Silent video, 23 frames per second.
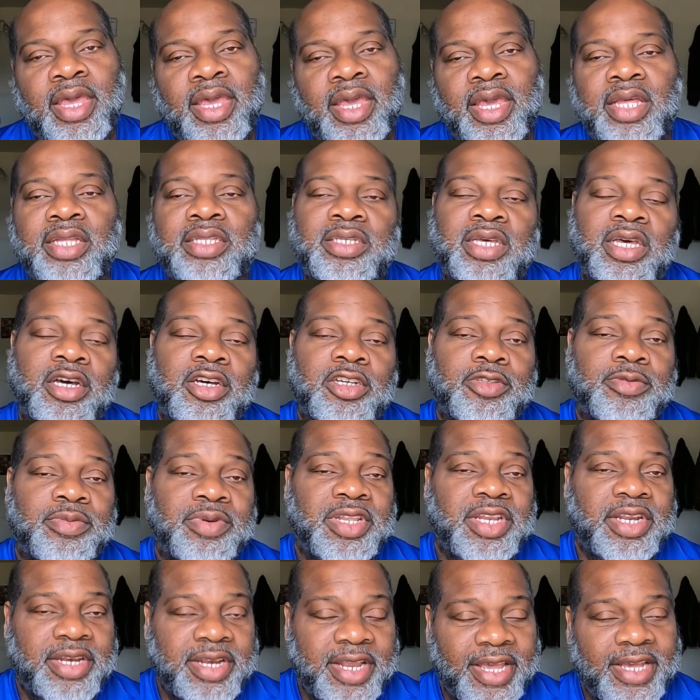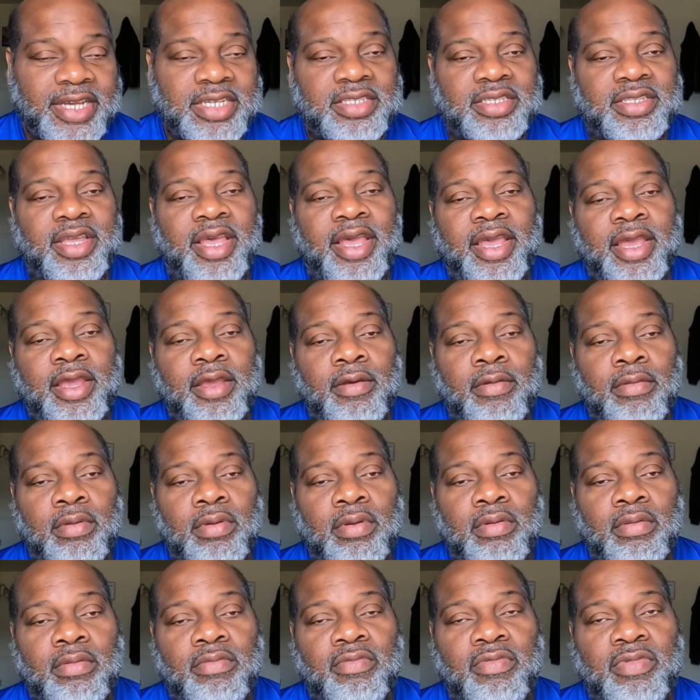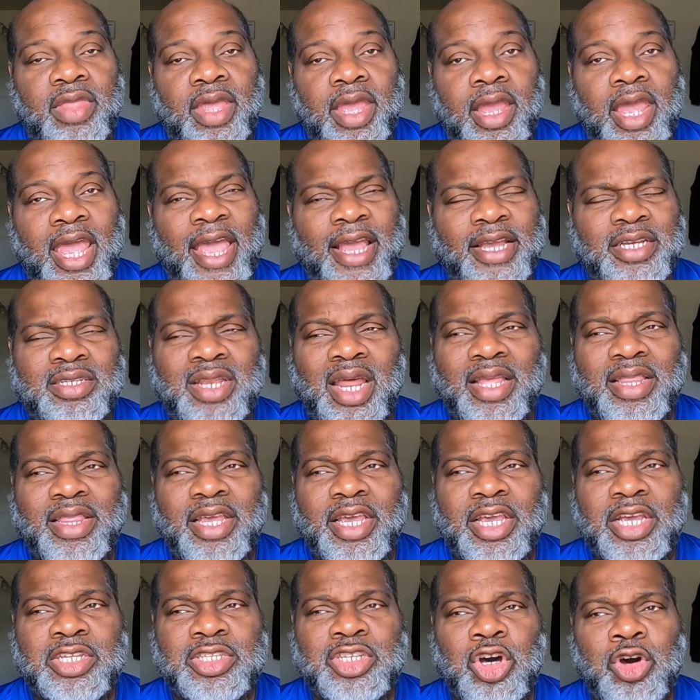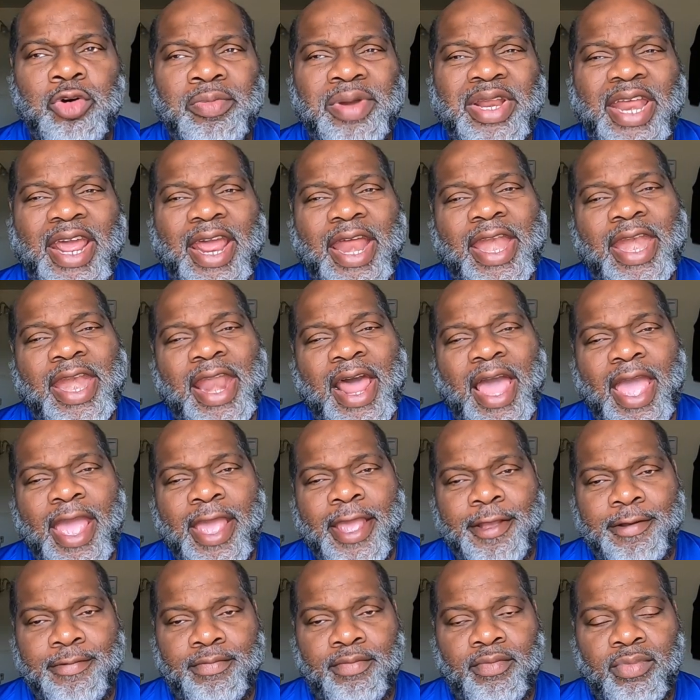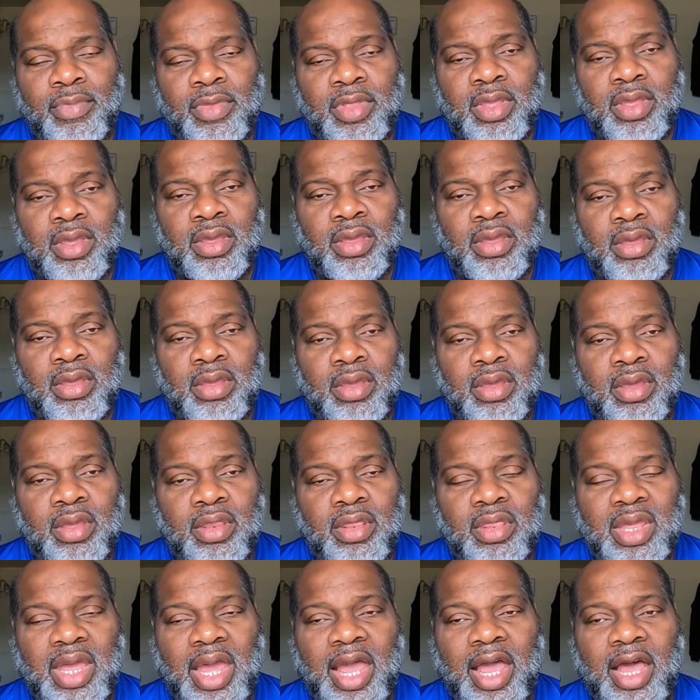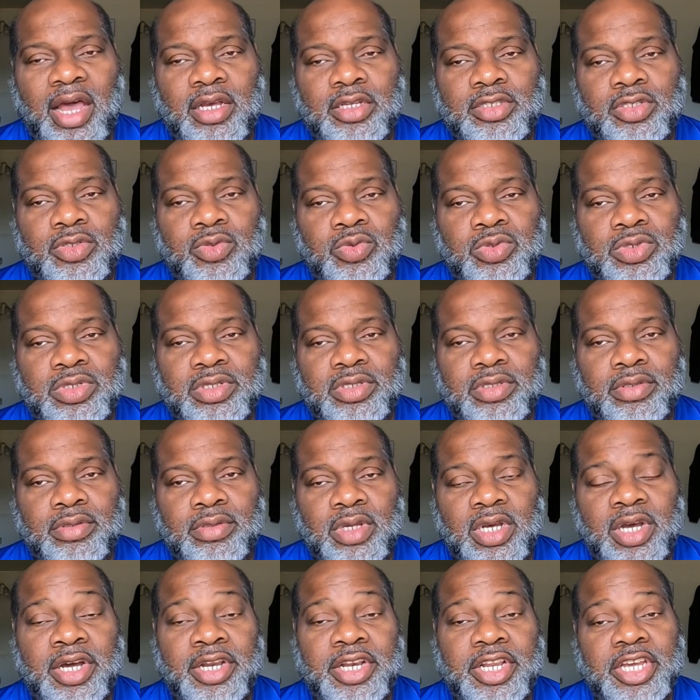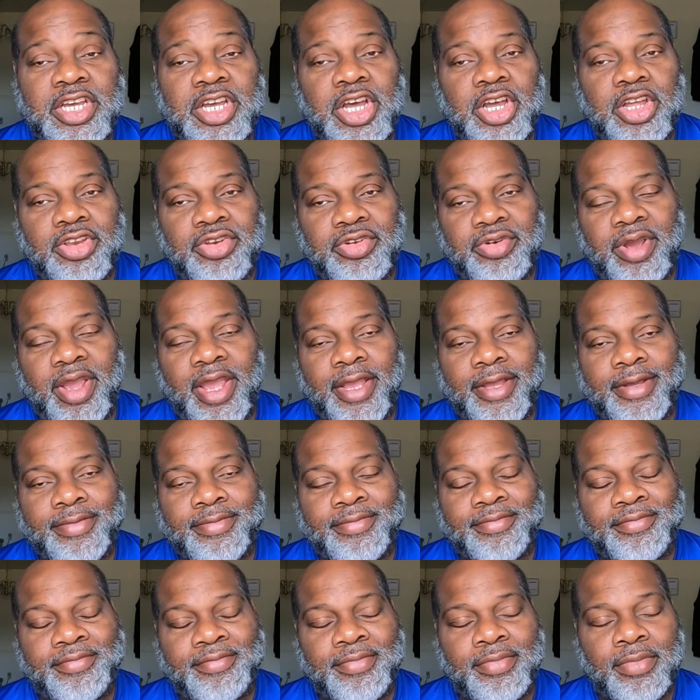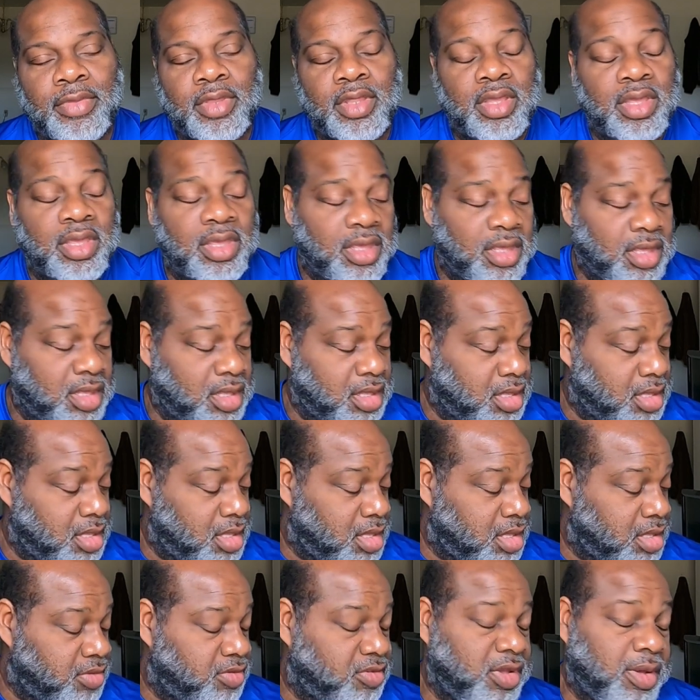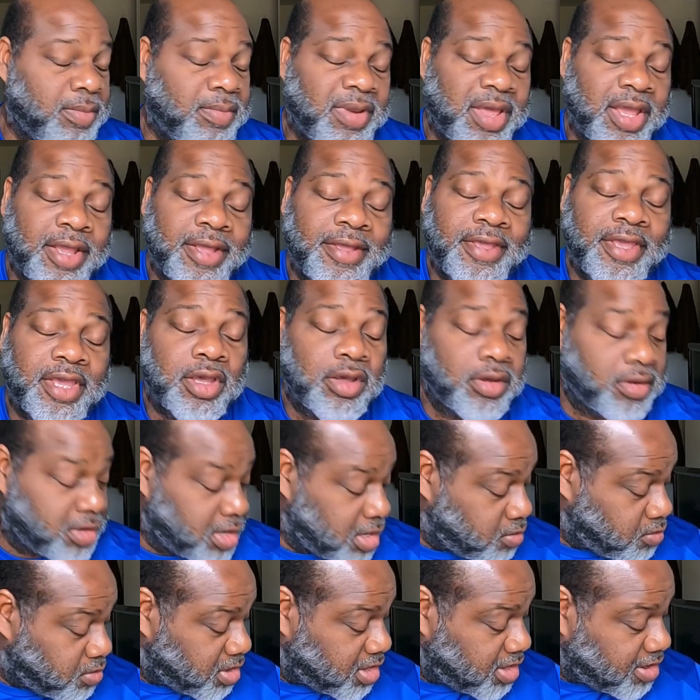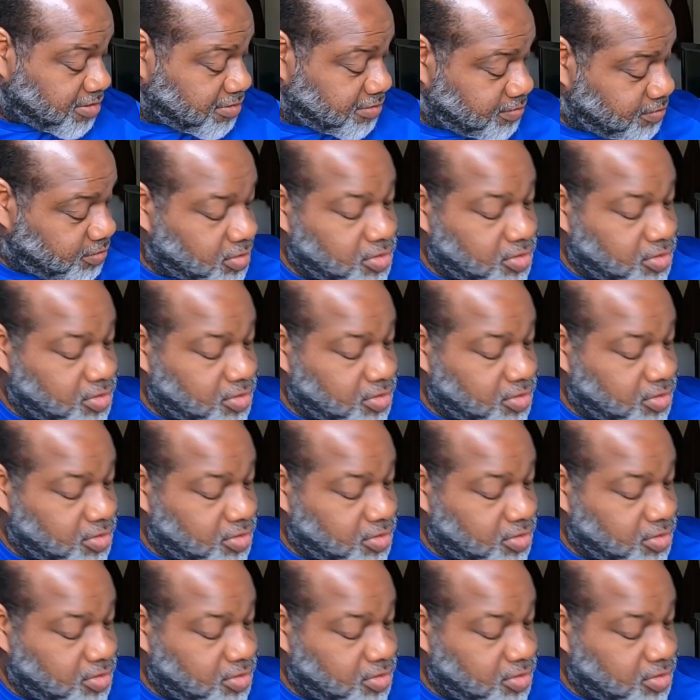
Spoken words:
He tells me the next day that, actually, I think he told me that night the house was under contract. So I'm like, yeah, okay, whatever.